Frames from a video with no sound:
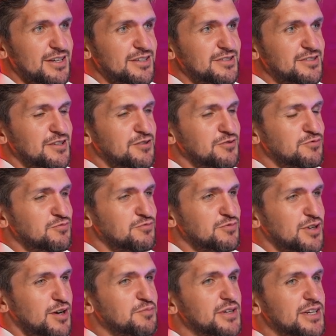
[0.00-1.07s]
So
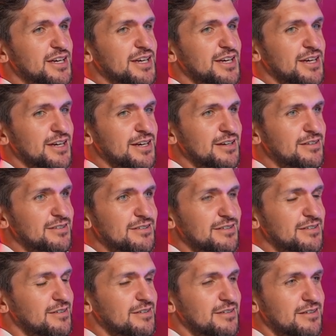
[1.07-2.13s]
coming here,
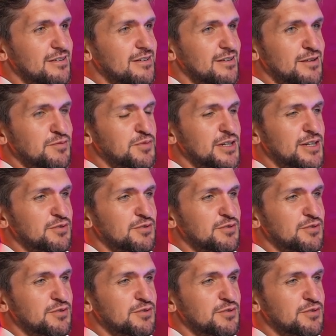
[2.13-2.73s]
I mean,